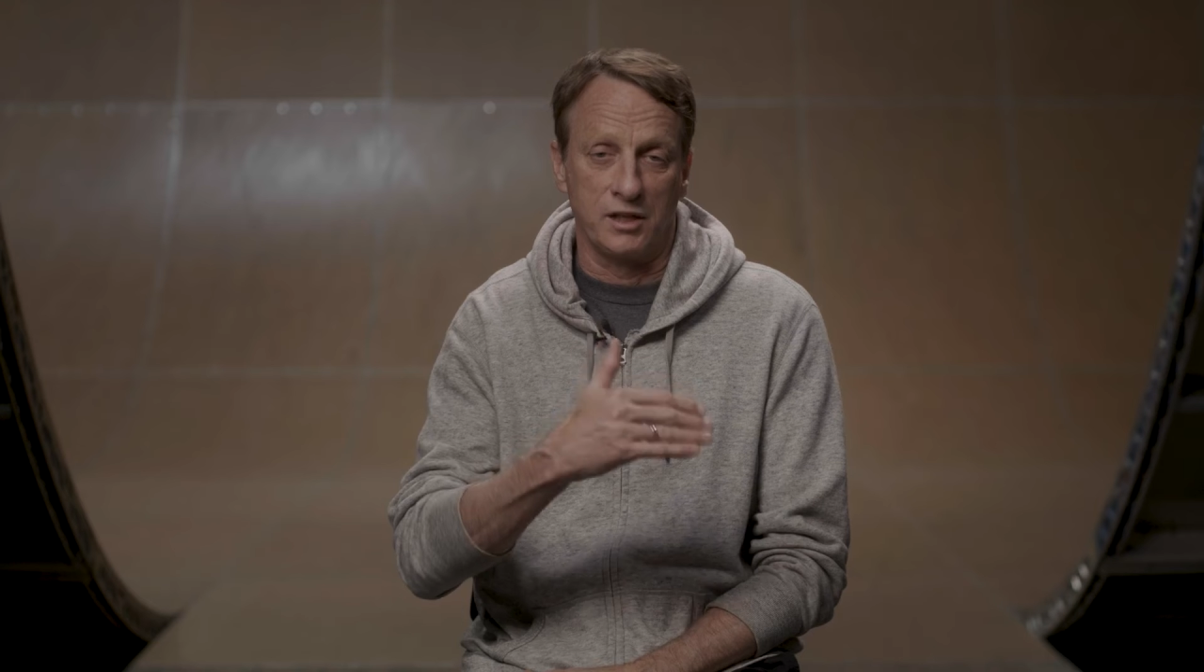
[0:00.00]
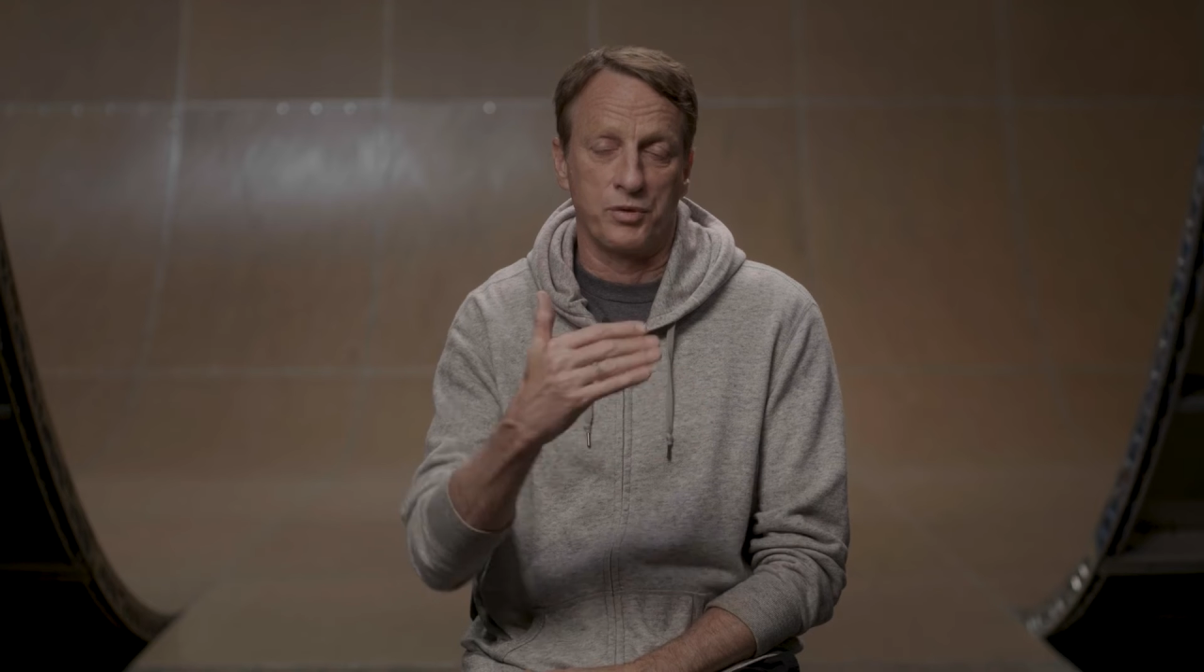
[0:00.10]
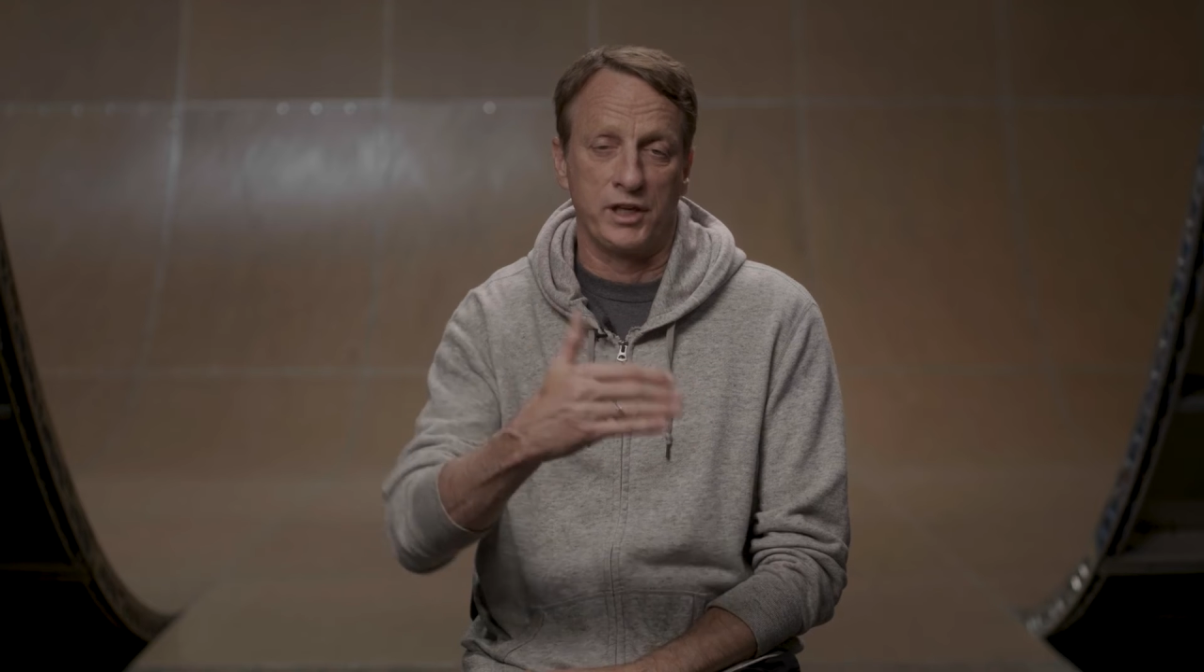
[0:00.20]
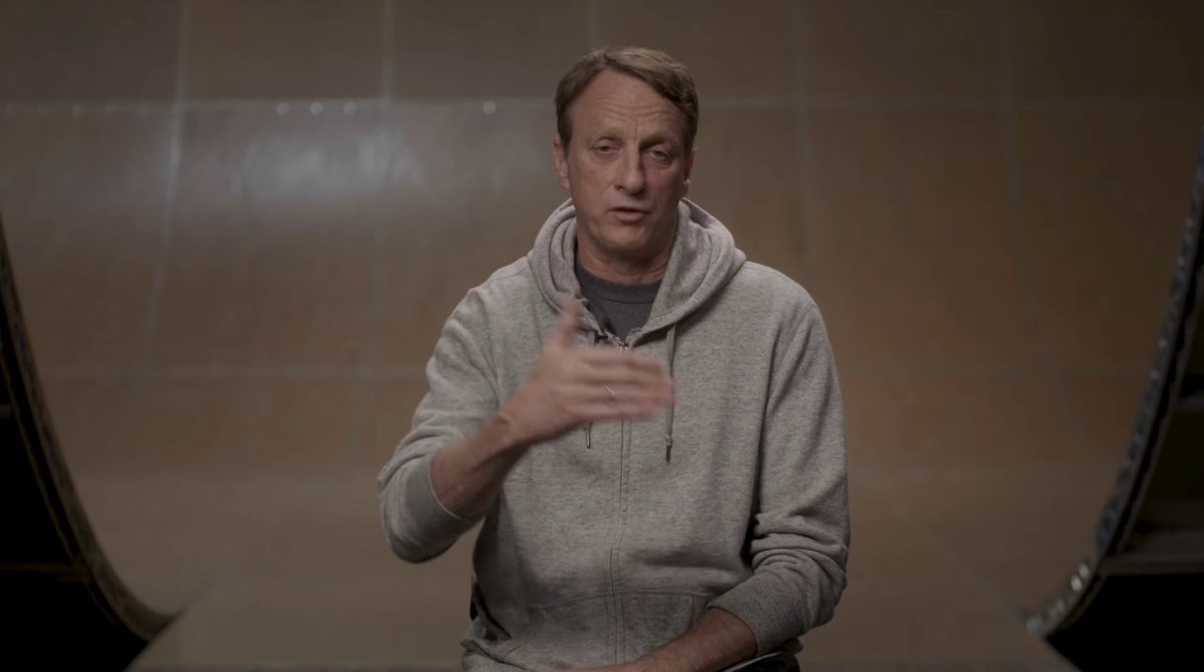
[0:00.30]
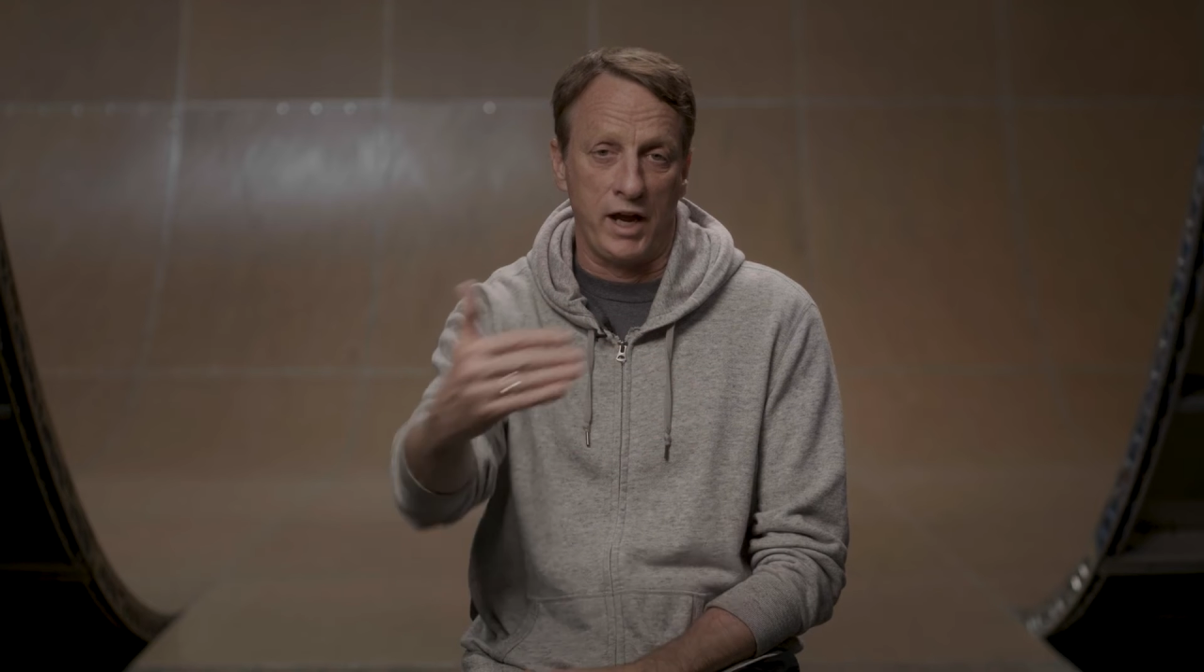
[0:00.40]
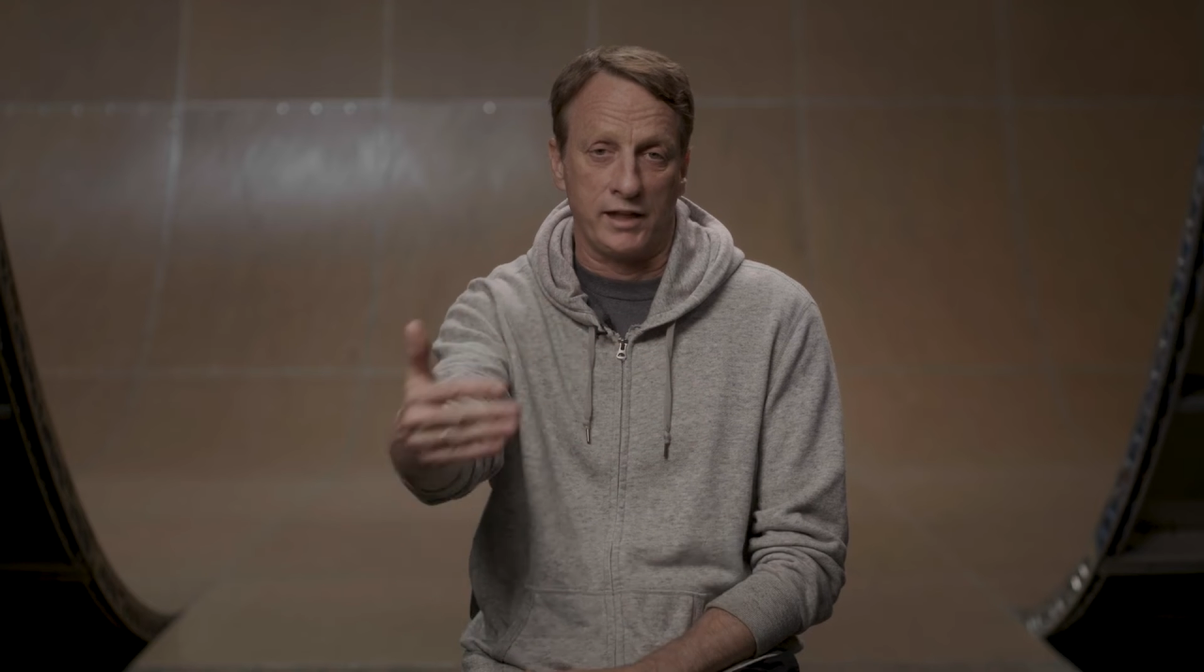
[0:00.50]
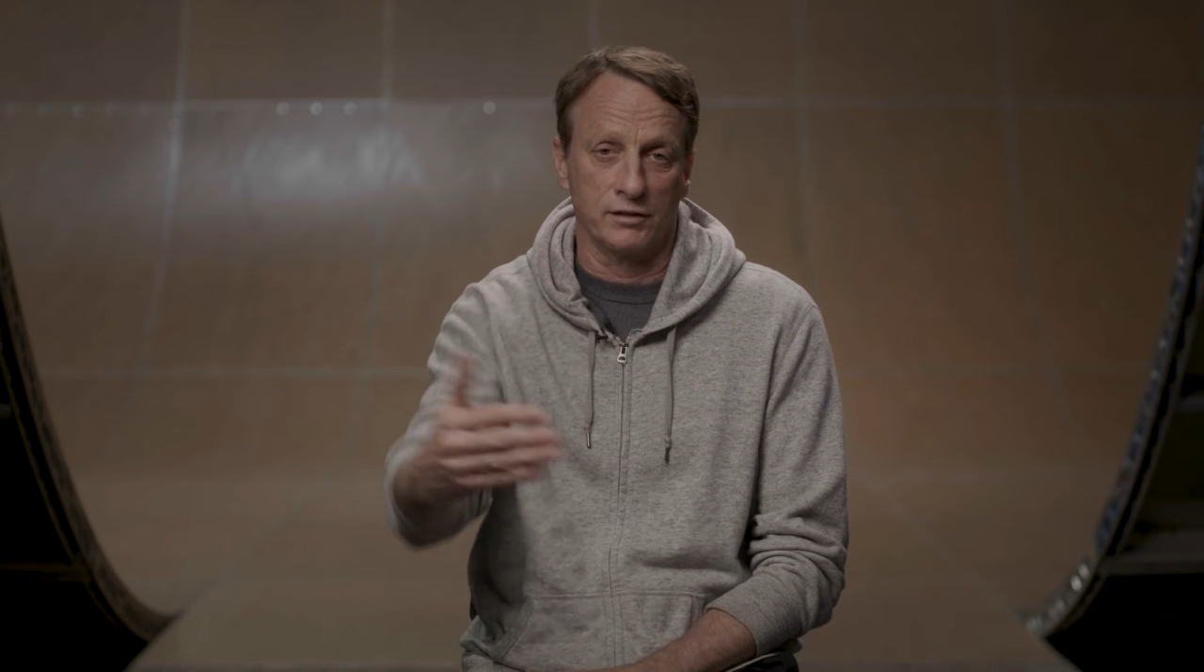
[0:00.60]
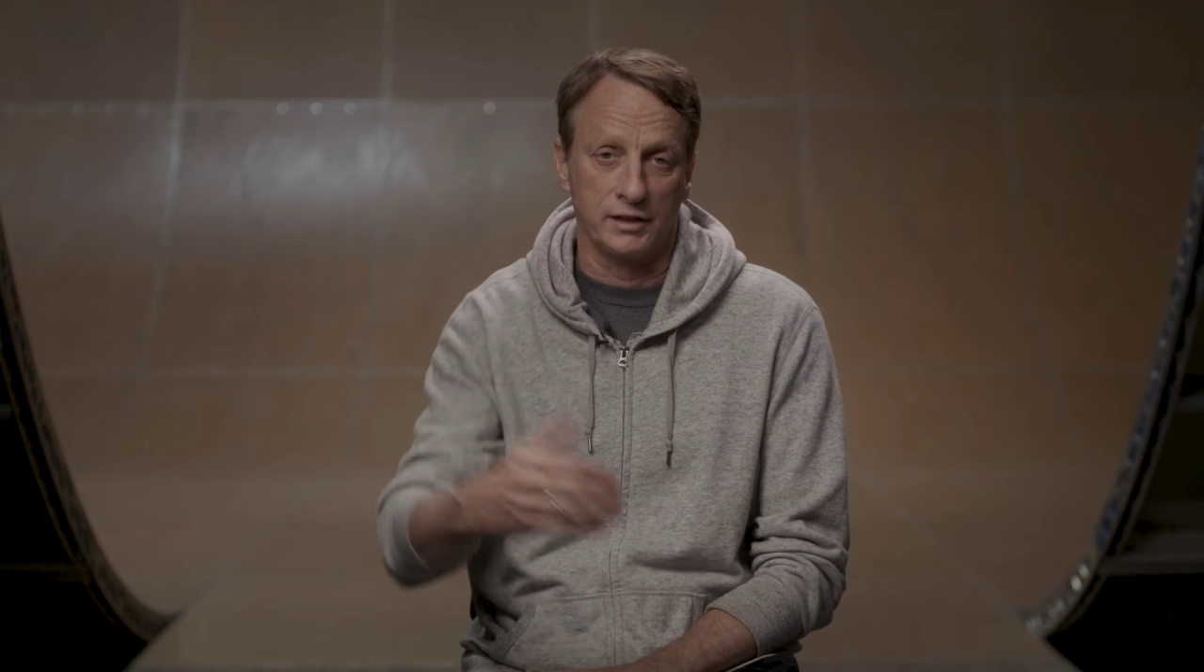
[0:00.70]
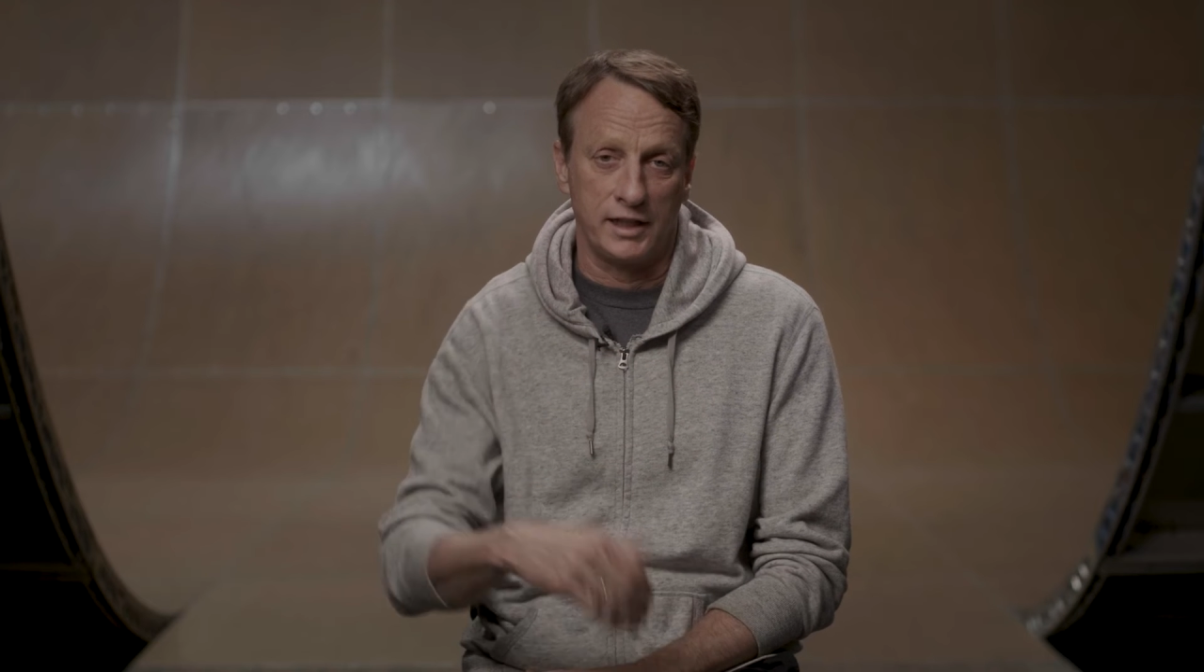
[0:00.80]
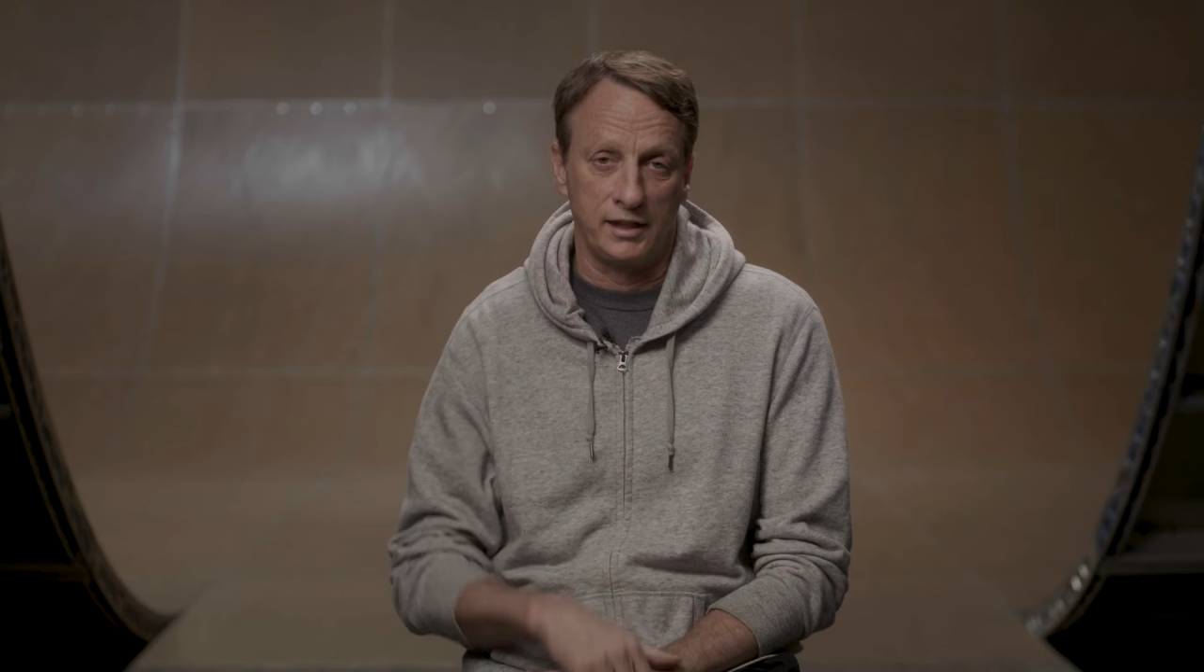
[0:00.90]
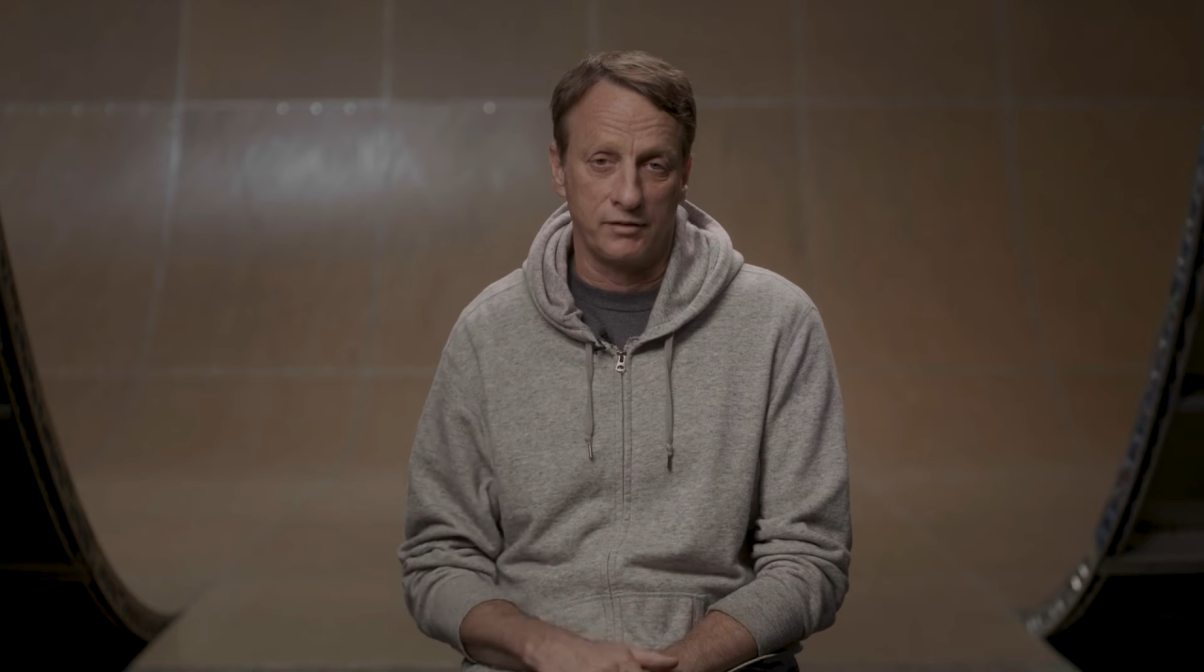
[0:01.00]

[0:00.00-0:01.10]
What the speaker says: it pretty regularly